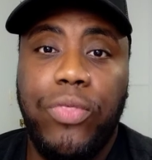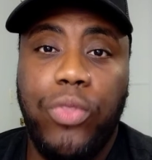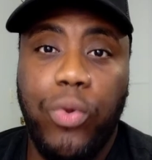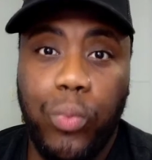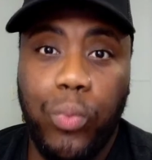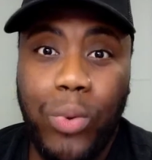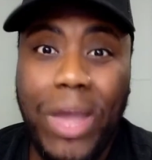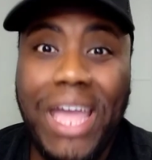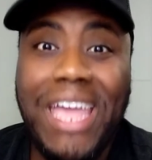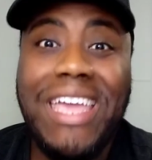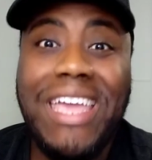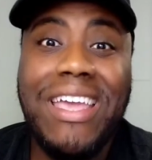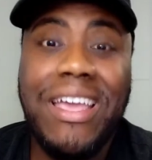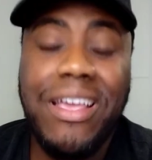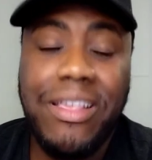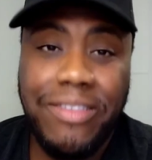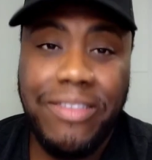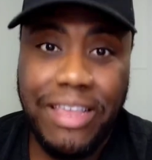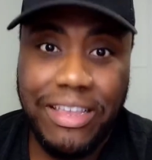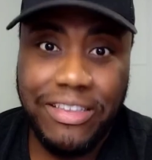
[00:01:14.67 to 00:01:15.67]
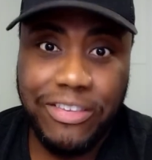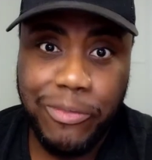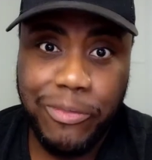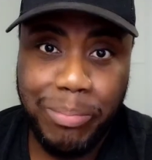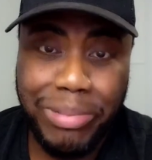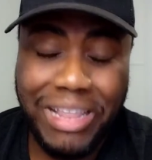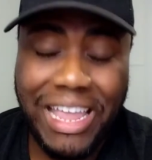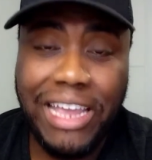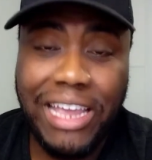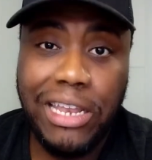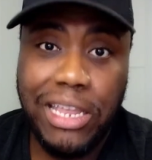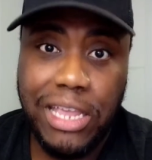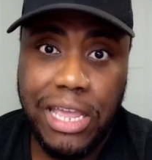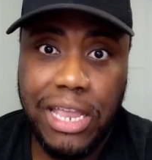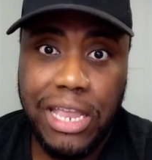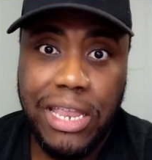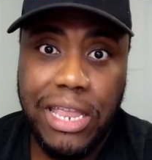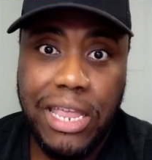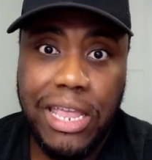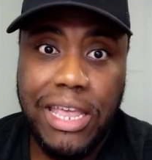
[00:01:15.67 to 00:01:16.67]
the way he is explaining
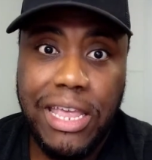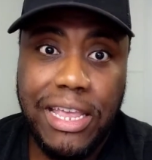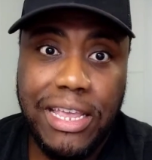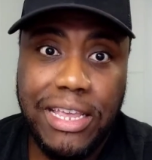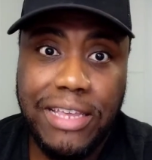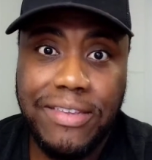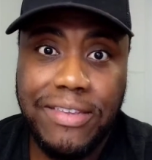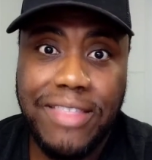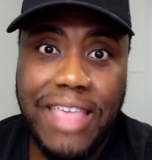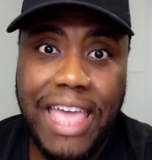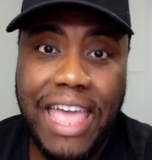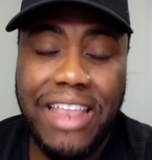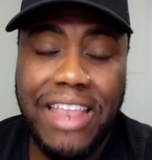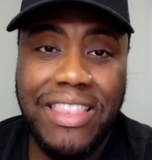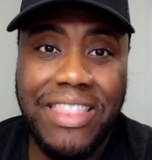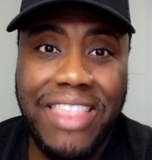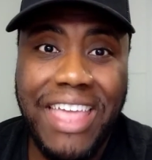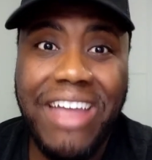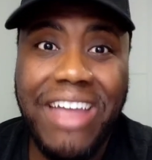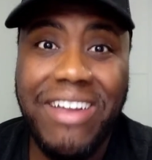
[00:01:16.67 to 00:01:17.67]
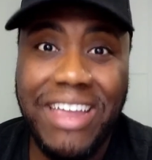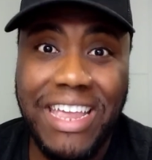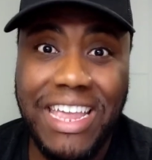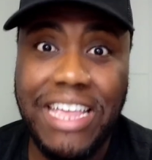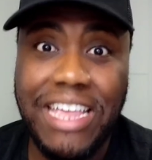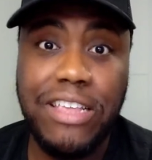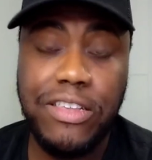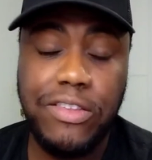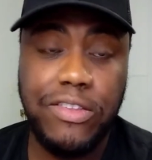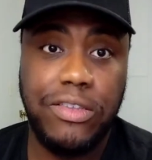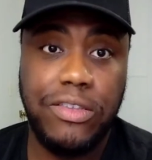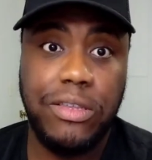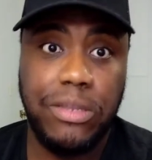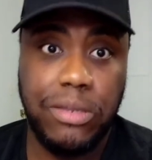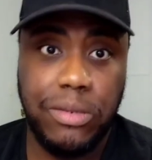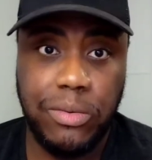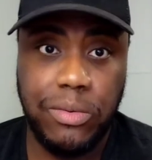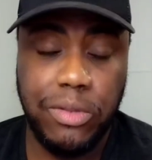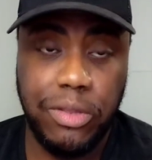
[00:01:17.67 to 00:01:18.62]
it is that there is